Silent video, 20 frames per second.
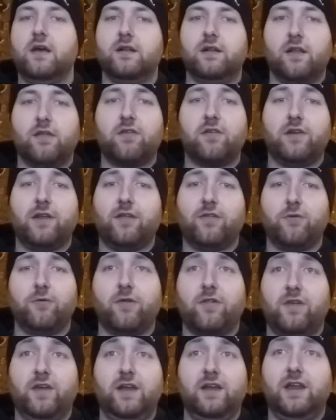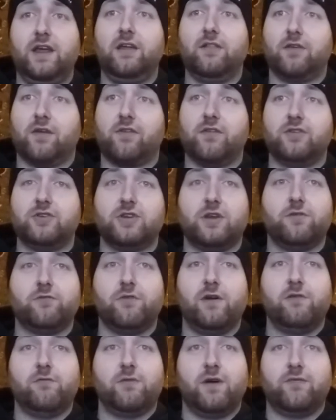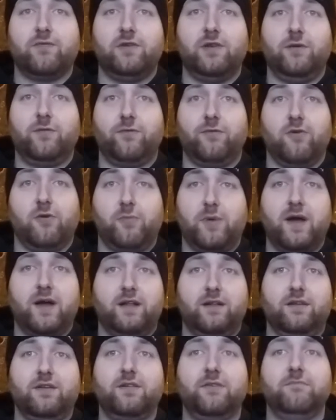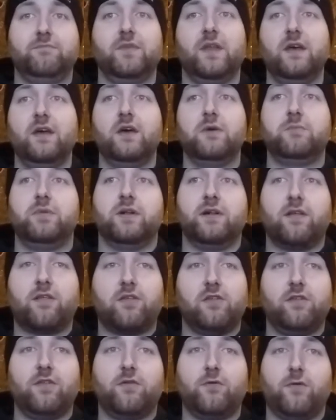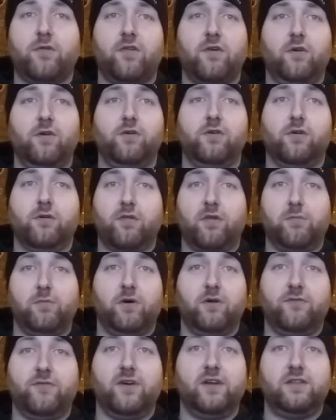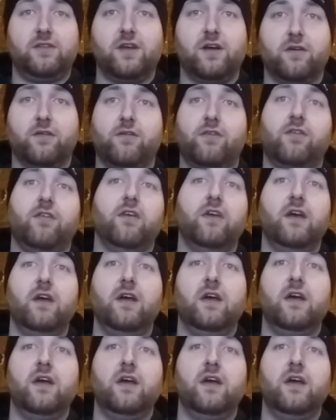Listening to a CD doesn't generate revenue for a band, but listening to a song on Spotify does.